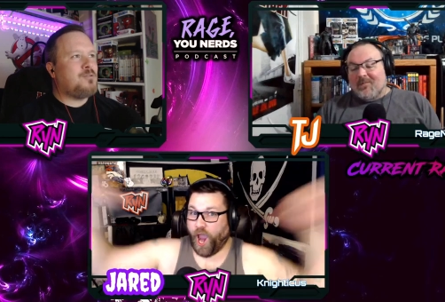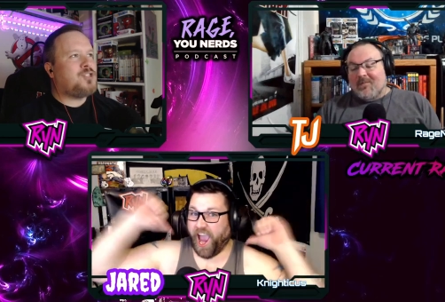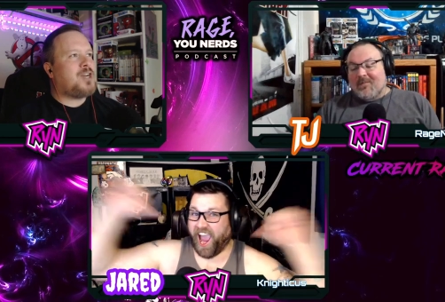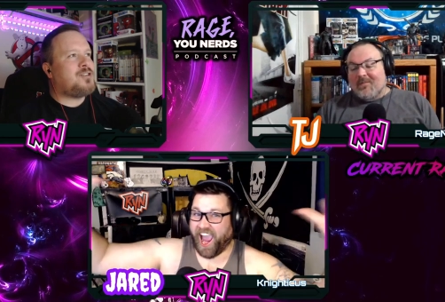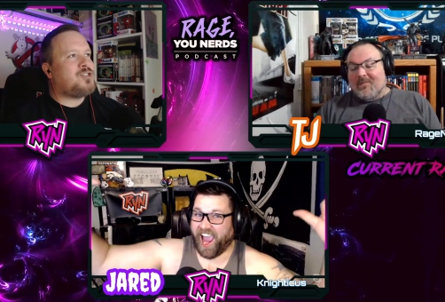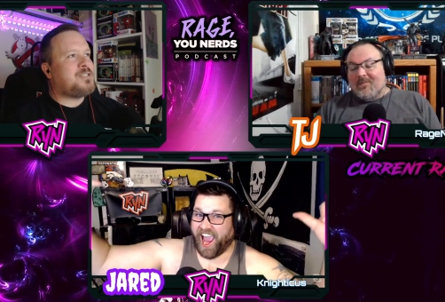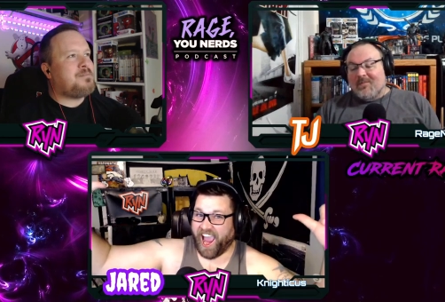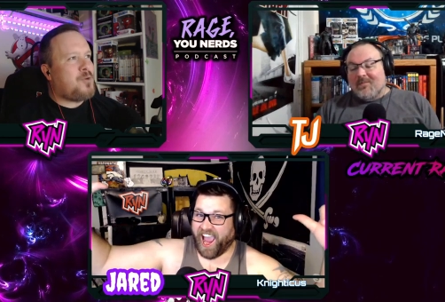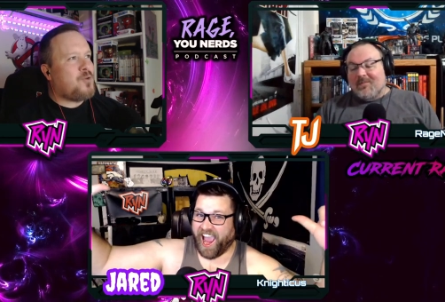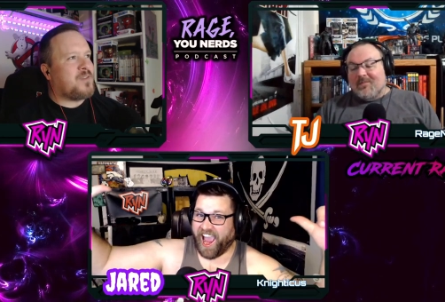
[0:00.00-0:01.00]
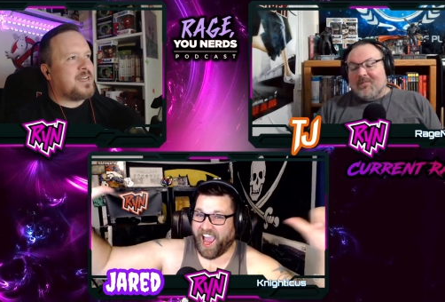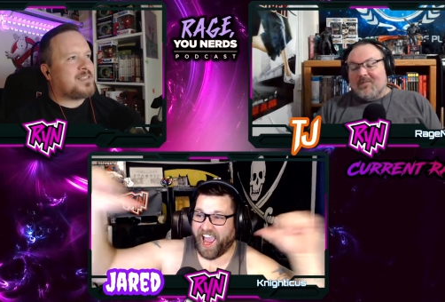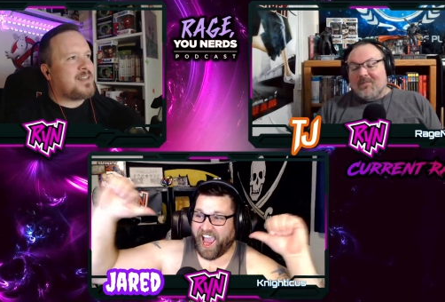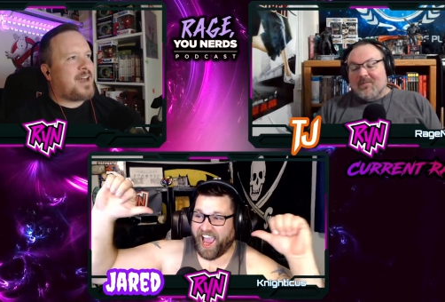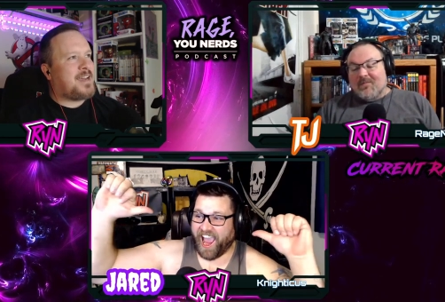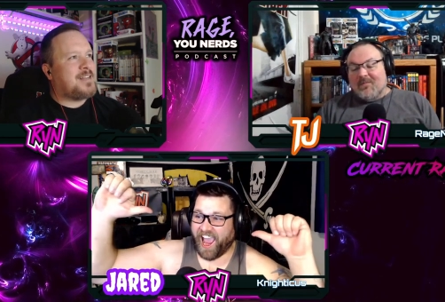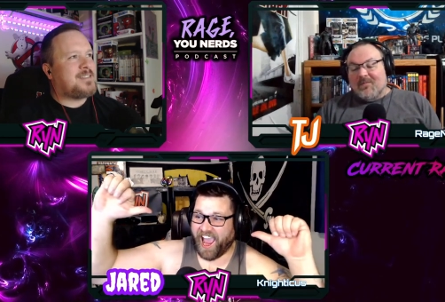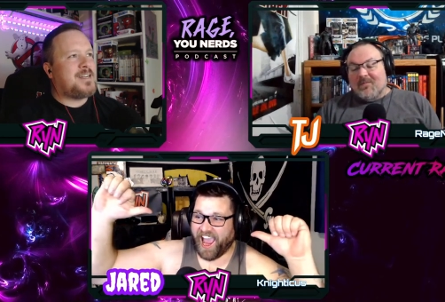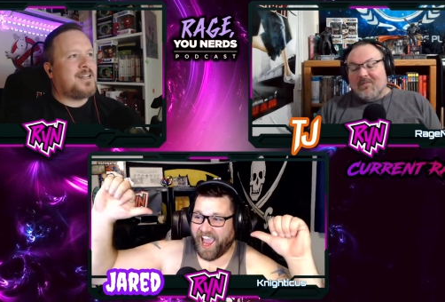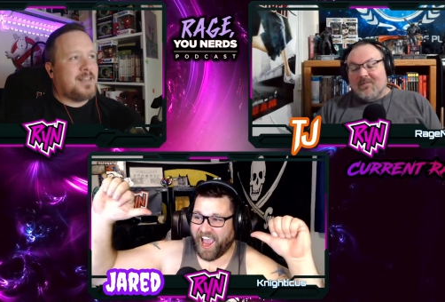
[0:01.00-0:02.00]
Speaker 1: who judges movies like
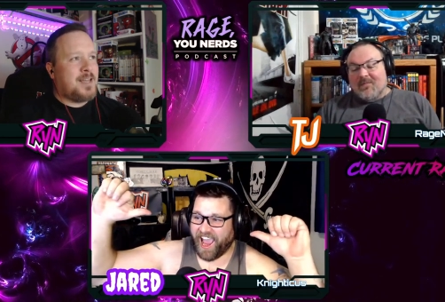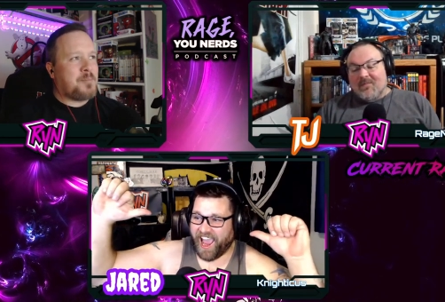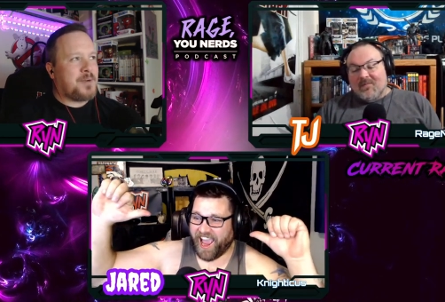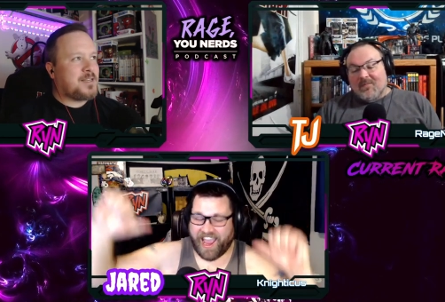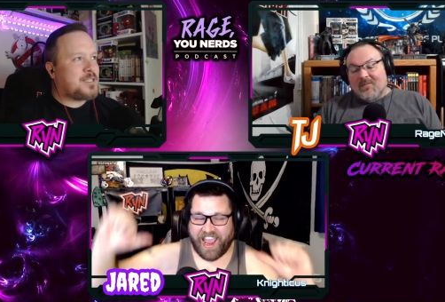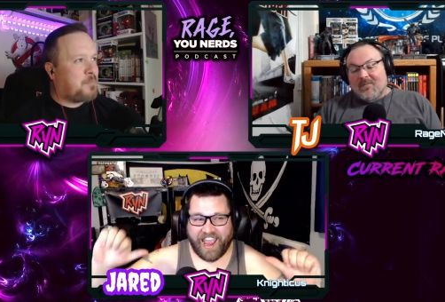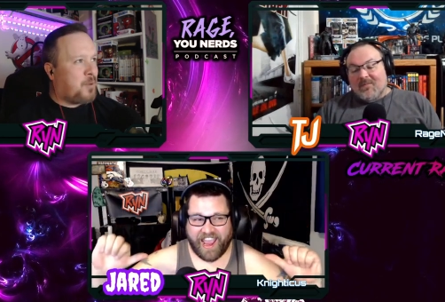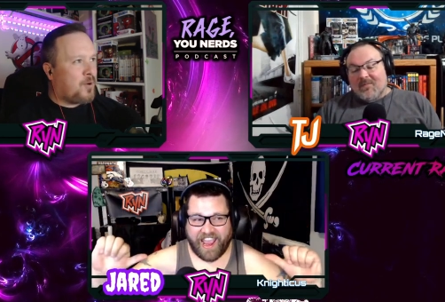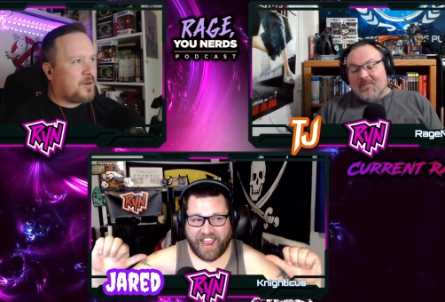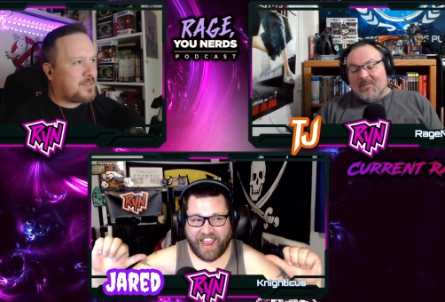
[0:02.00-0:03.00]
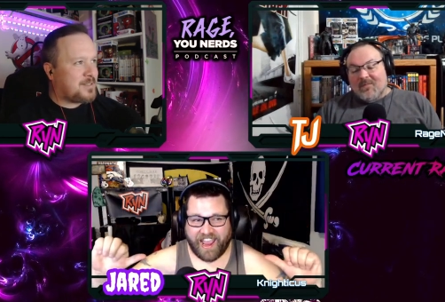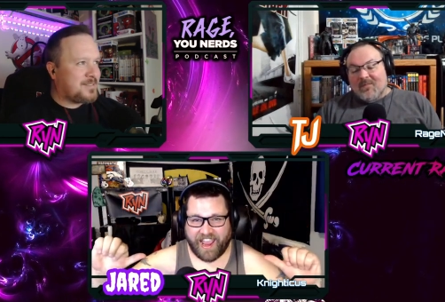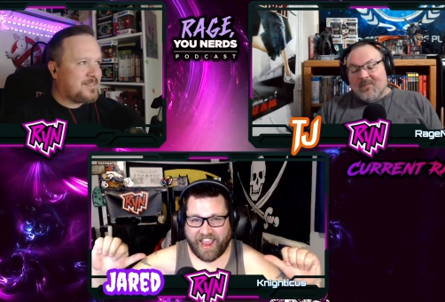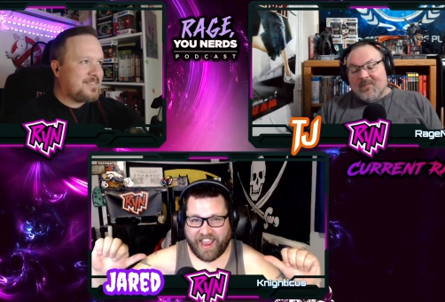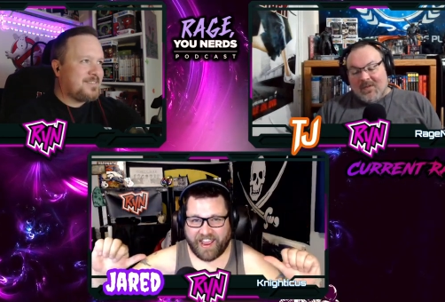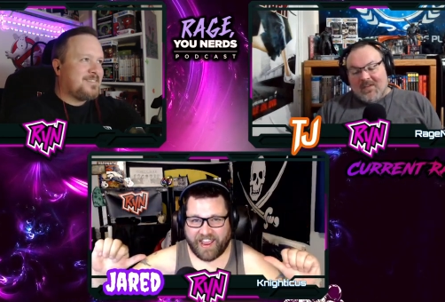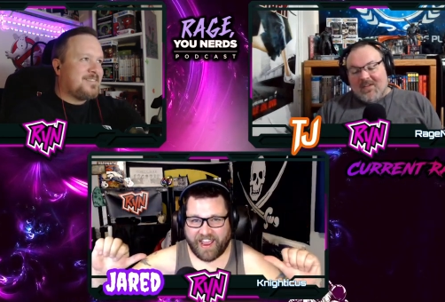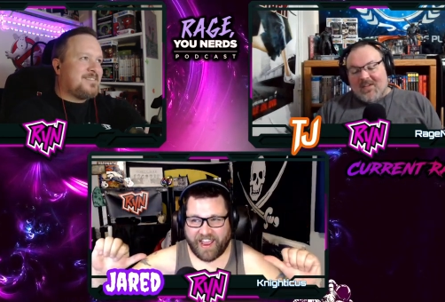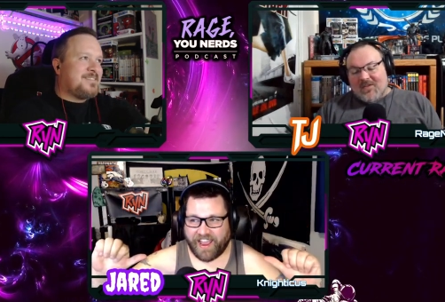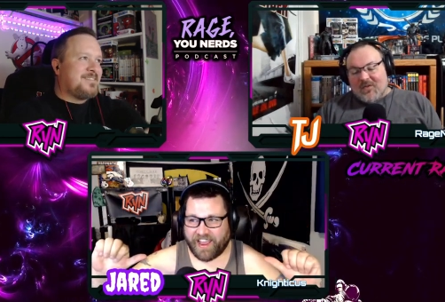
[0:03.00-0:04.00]
it's an Olympic sport.
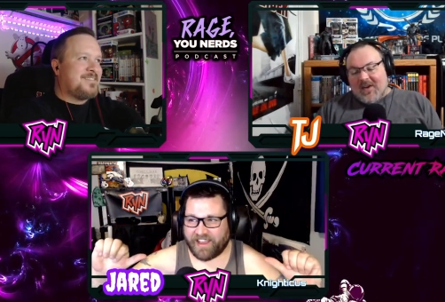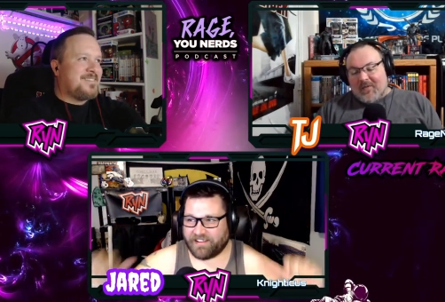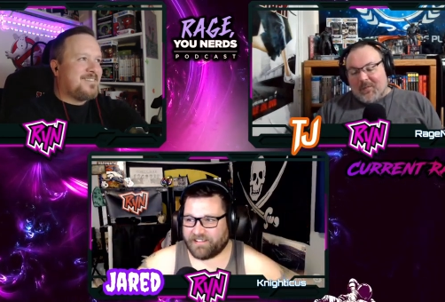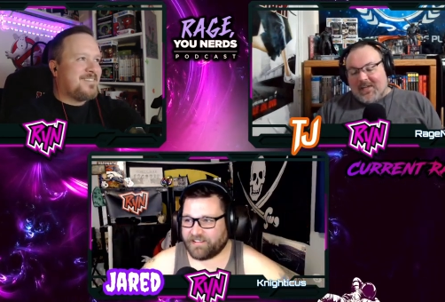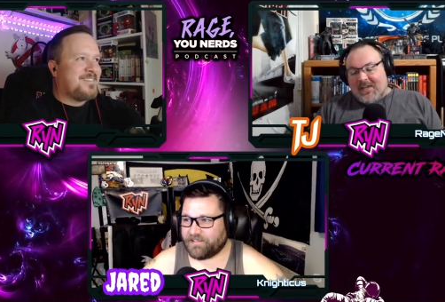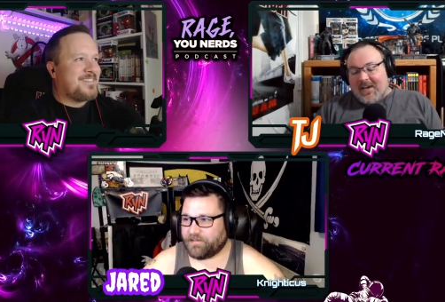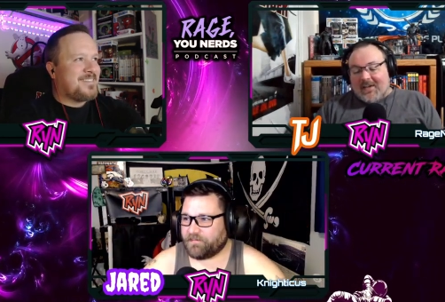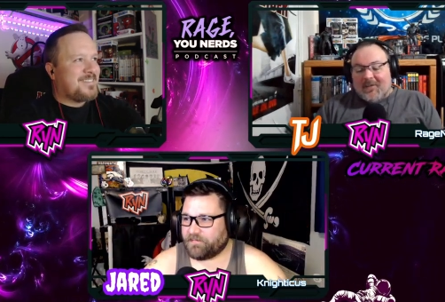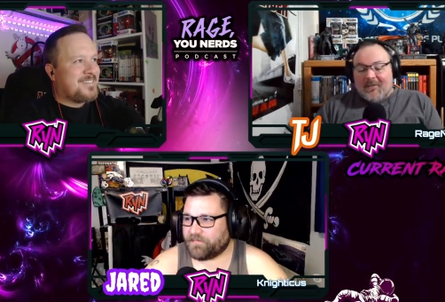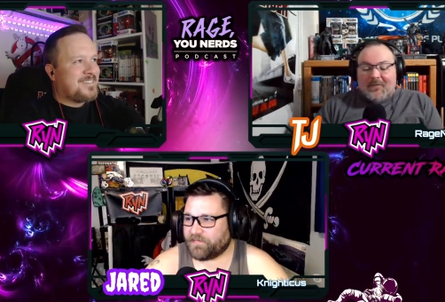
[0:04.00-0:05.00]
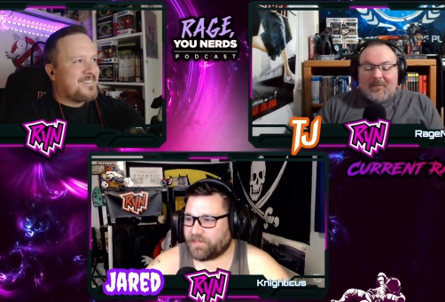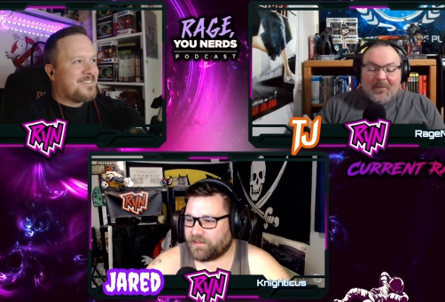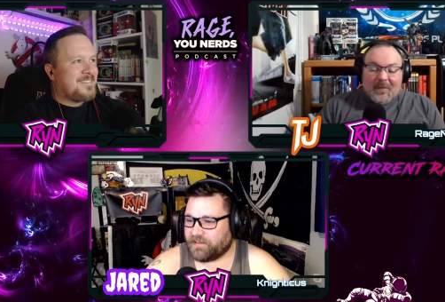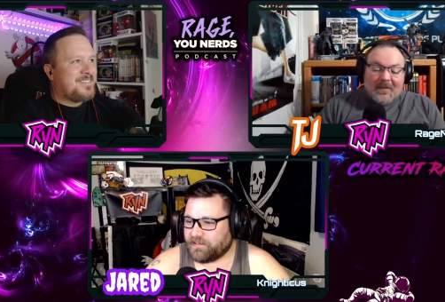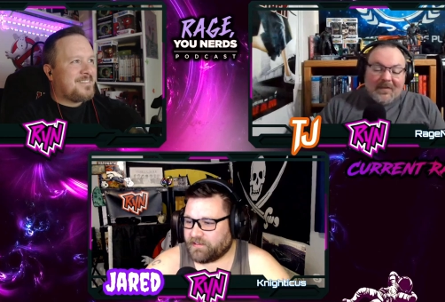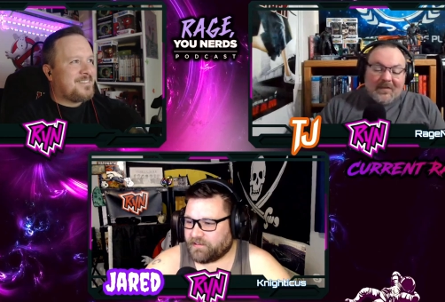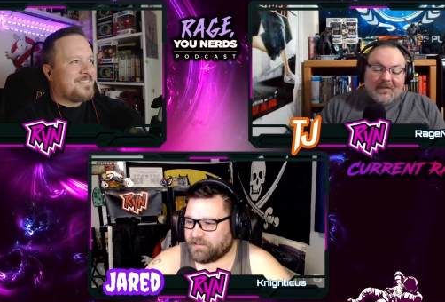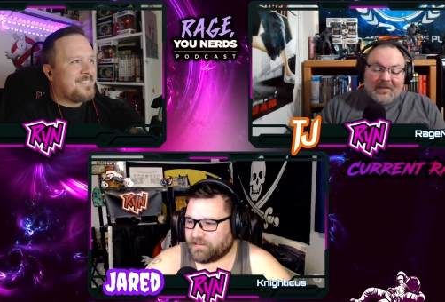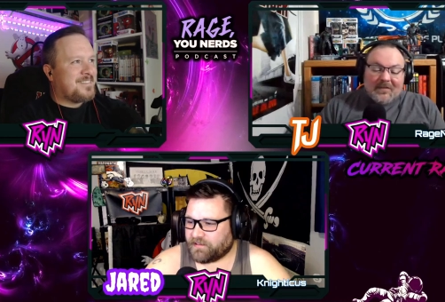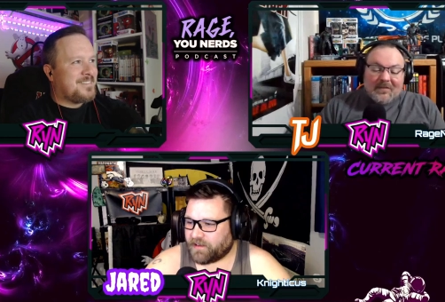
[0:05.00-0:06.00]
Speaker 2: Thanks for having me, Cac.
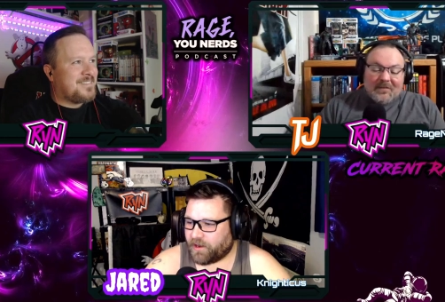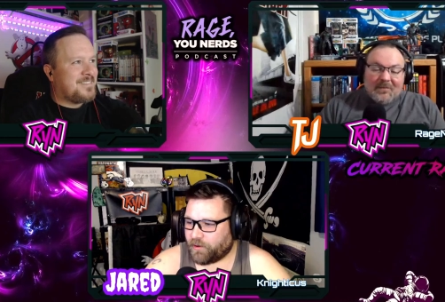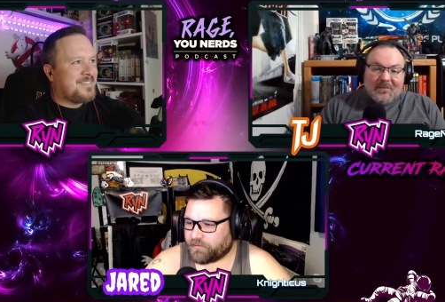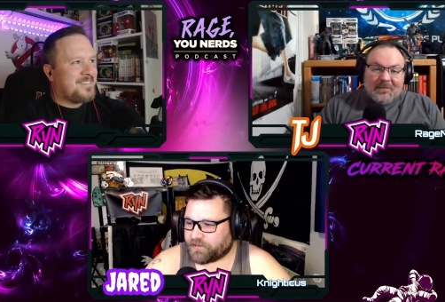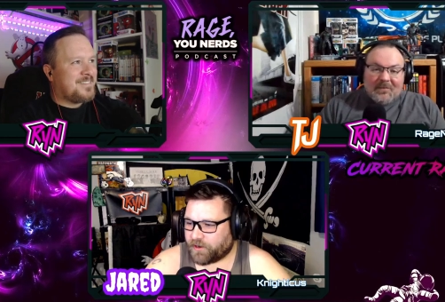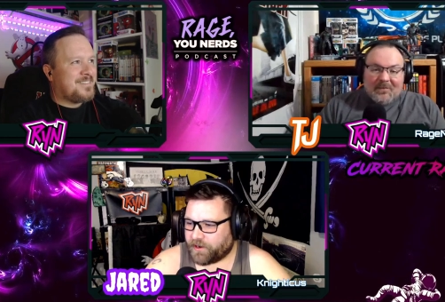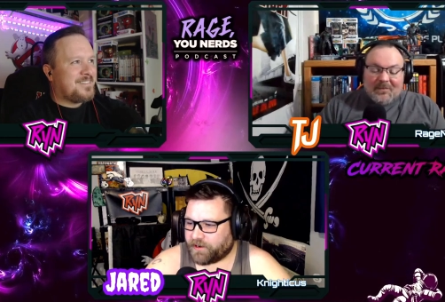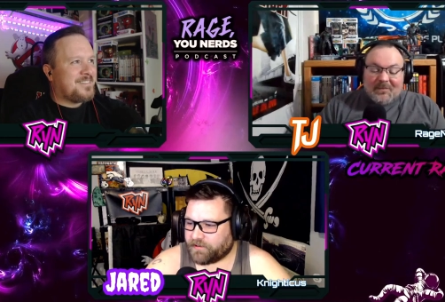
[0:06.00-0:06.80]
Speaker 3: Oh, sorry.